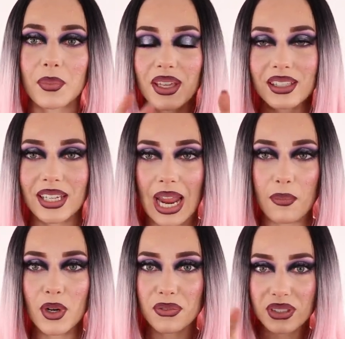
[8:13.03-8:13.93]
But in the
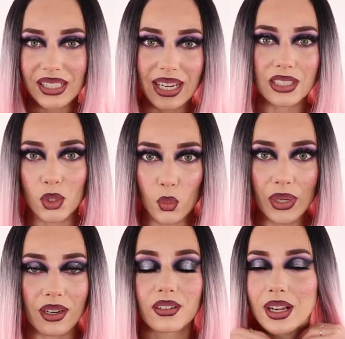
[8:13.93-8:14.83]
camera, I feel like I look
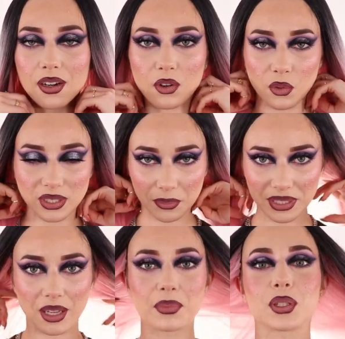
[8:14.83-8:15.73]
weird. I don't know. Tell me
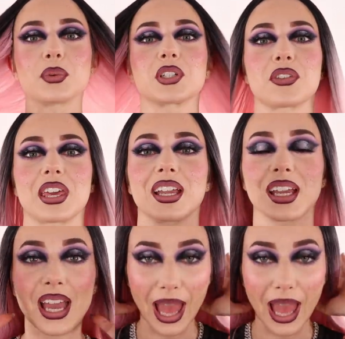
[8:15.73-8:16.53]
down below what you think.